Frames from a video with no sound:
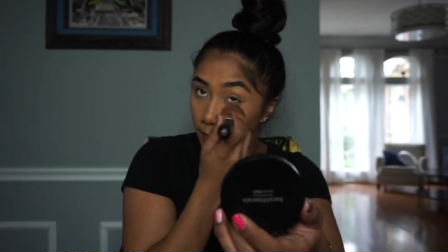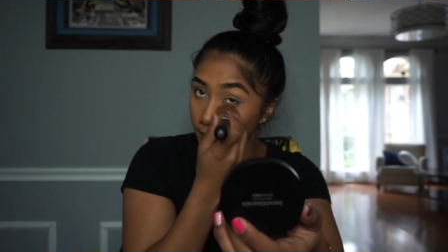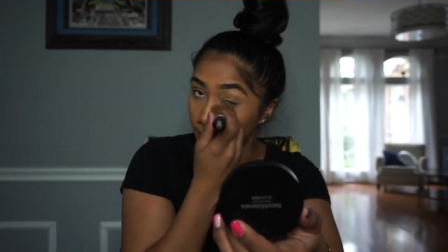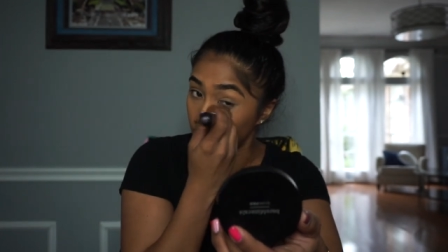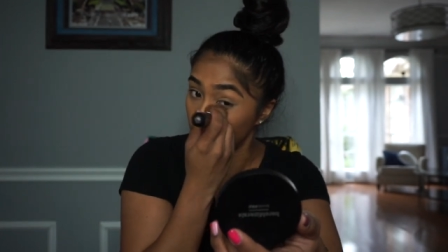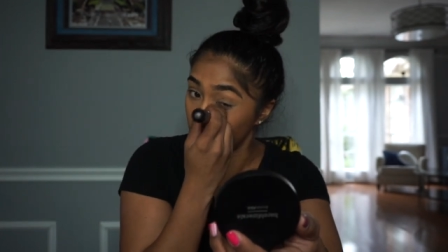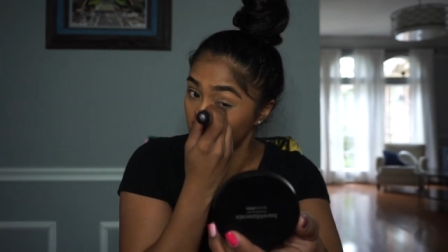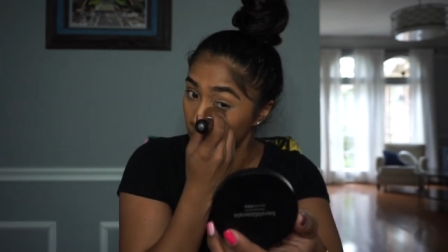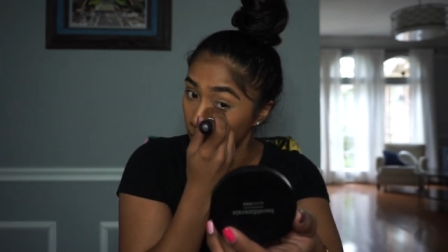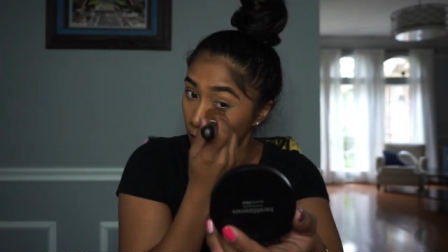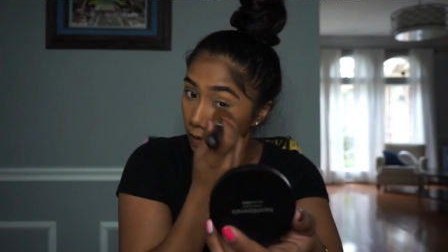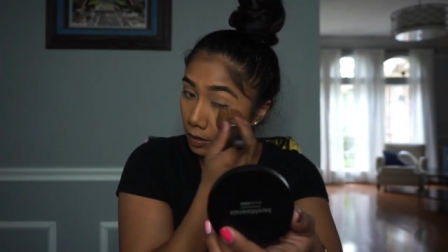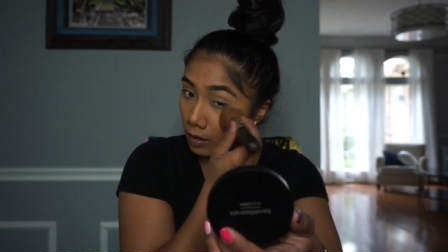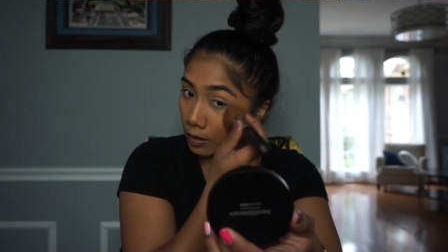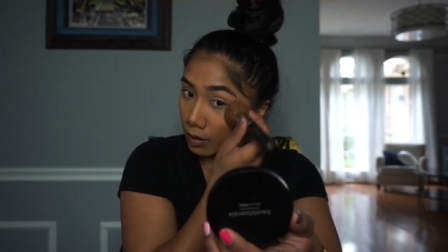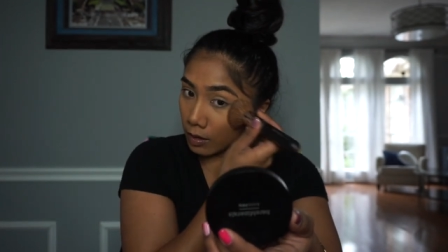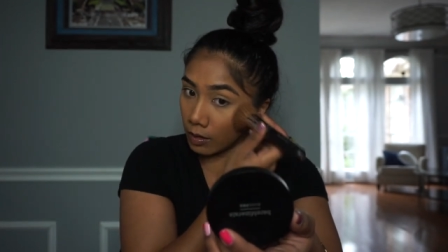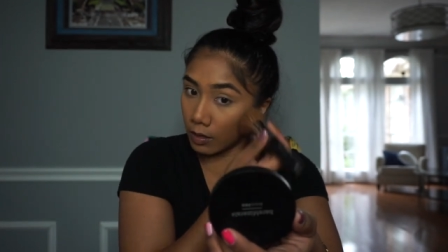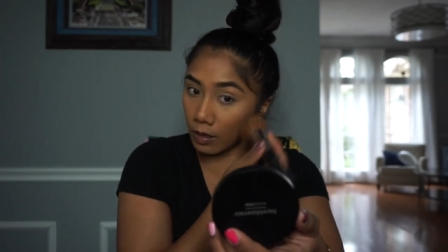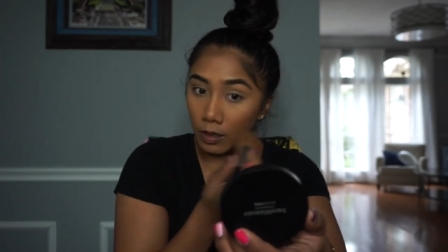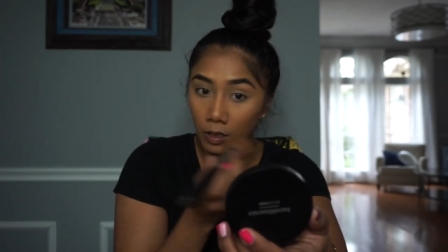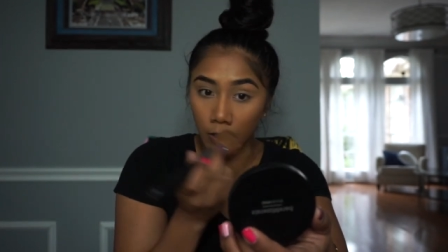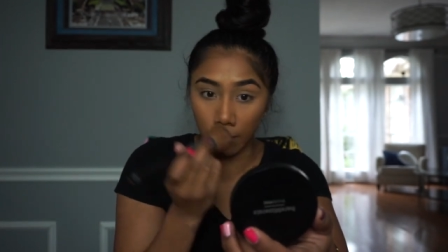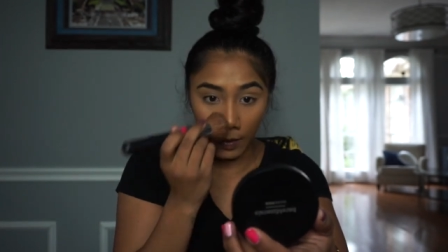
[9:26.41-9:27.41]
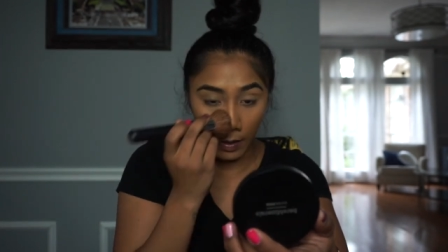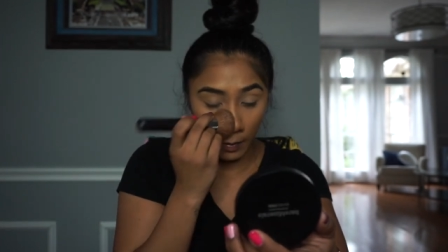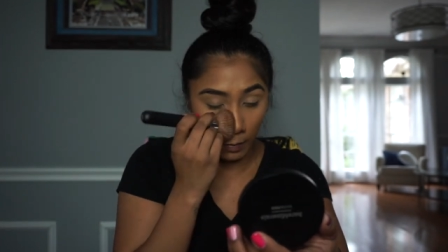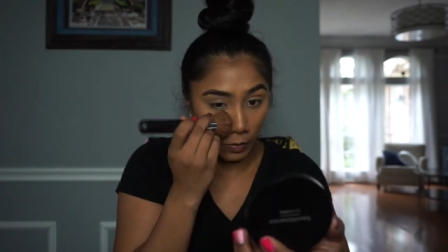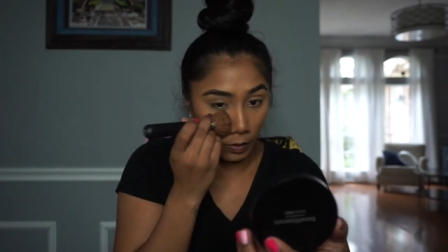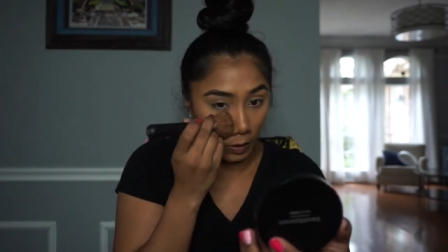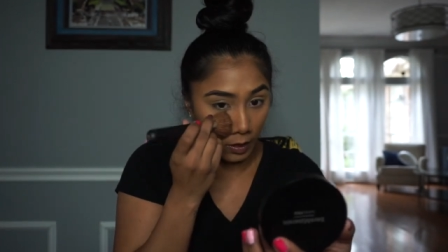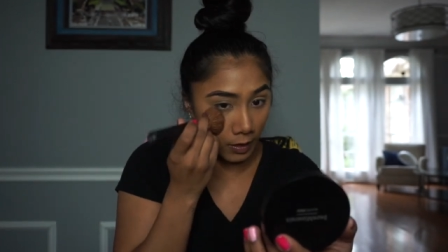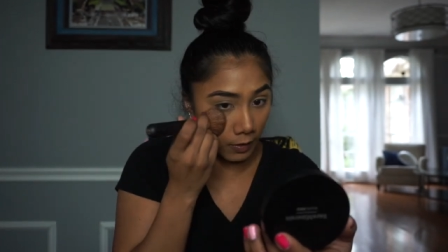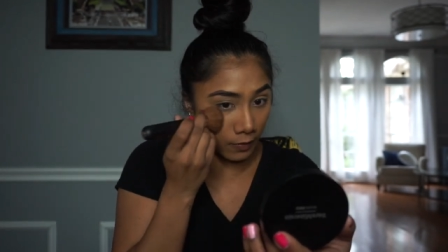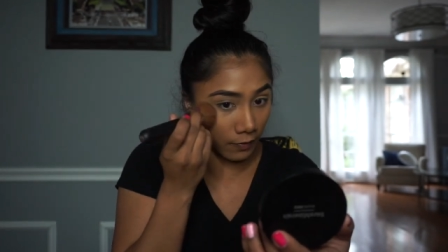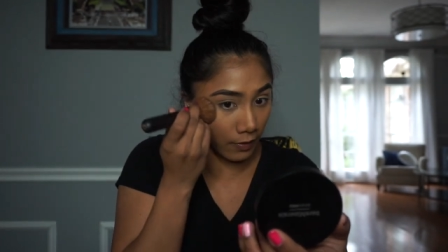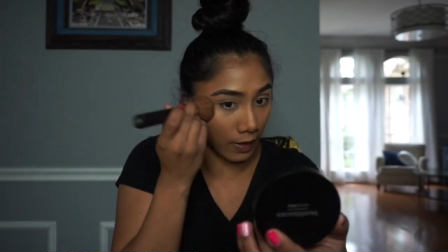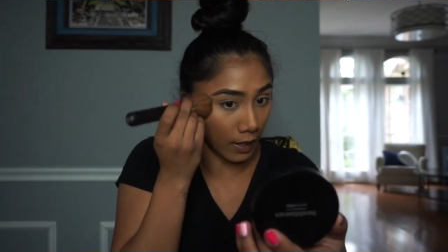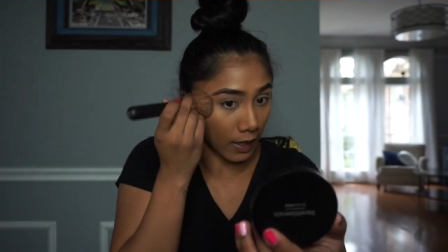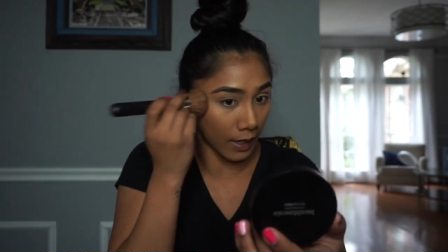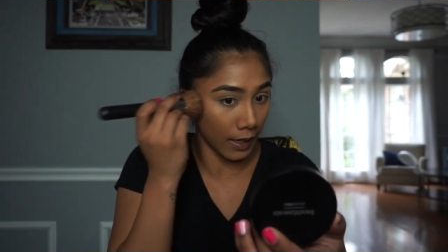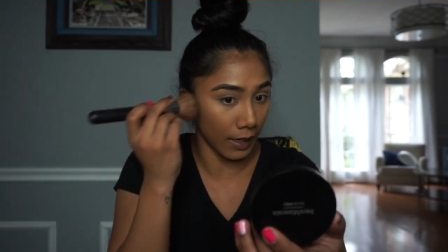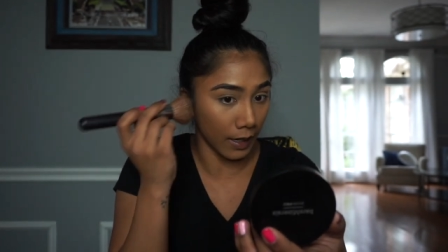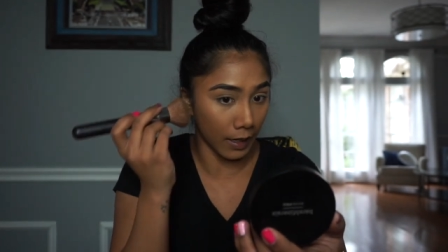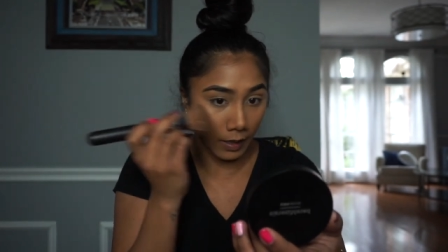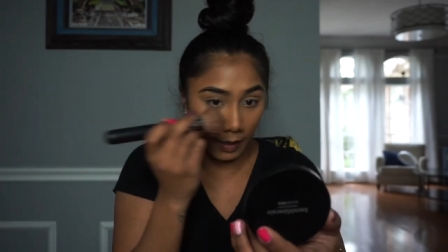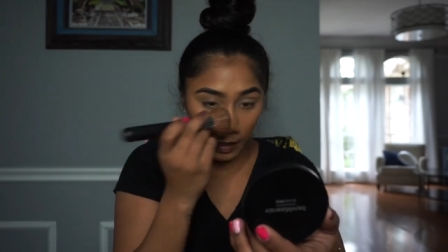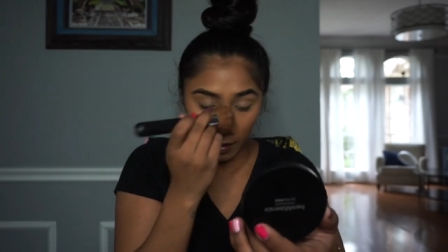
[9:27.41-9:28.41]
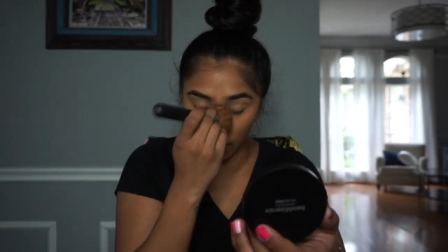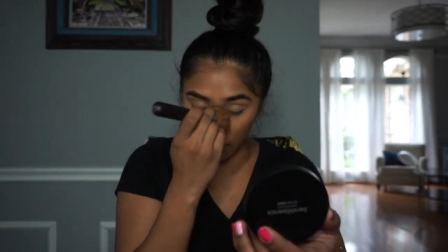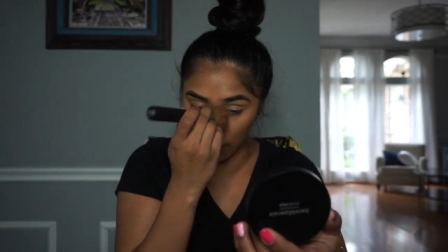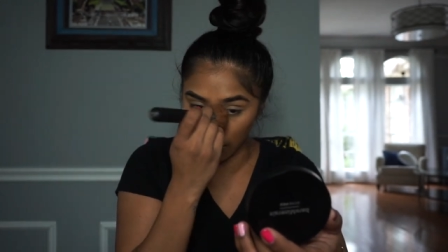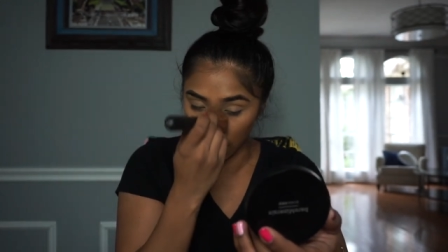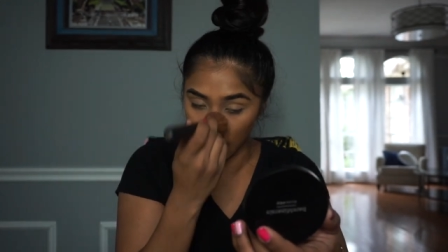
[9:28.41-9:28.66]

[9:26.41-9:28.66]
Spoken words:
face to look a little bit more defined.